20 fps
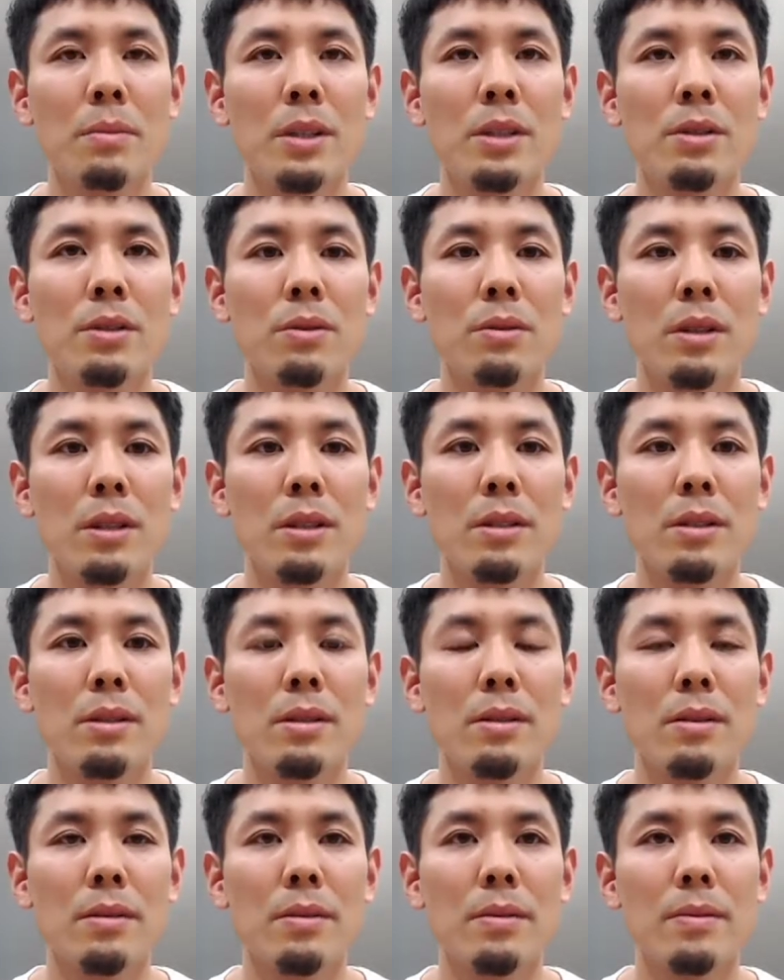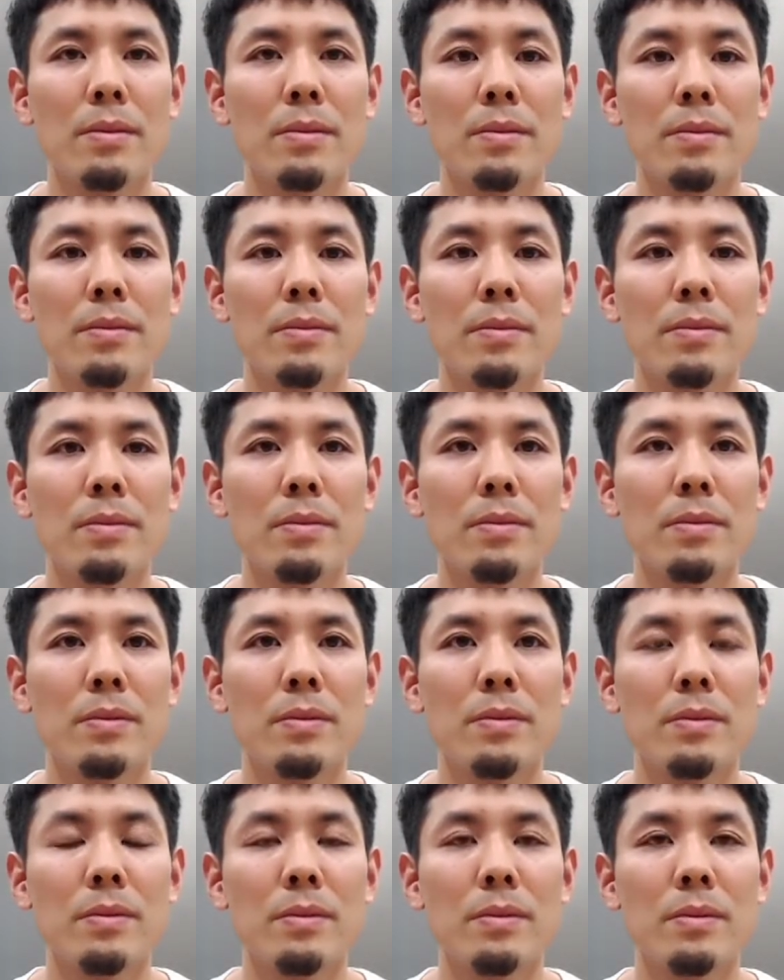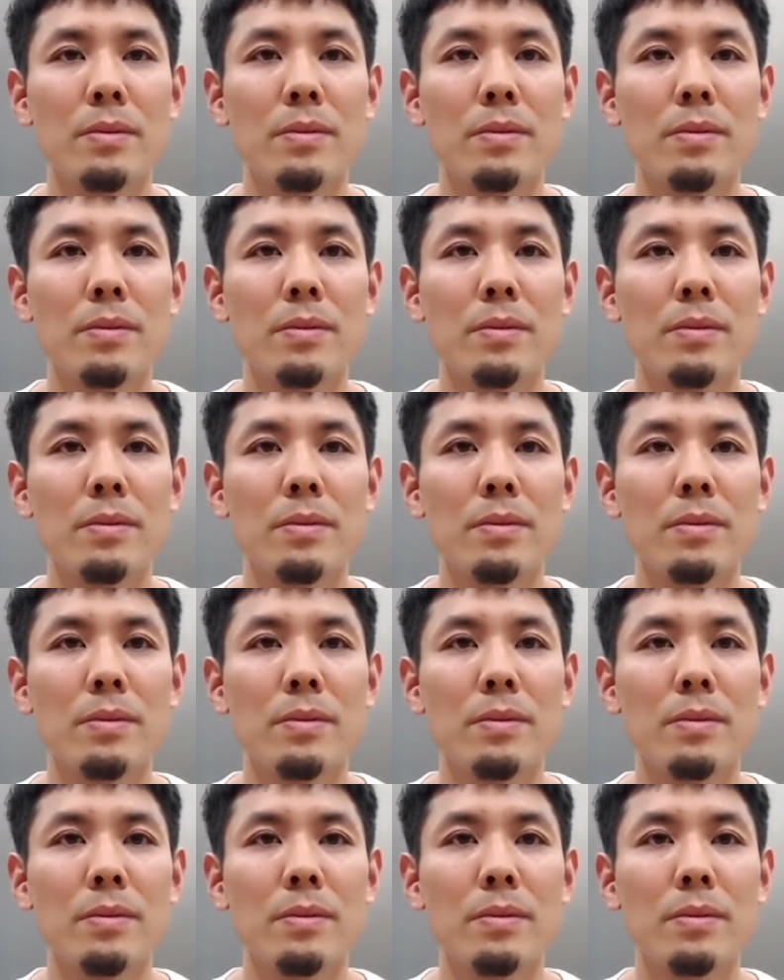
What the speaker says: Now, background and mission.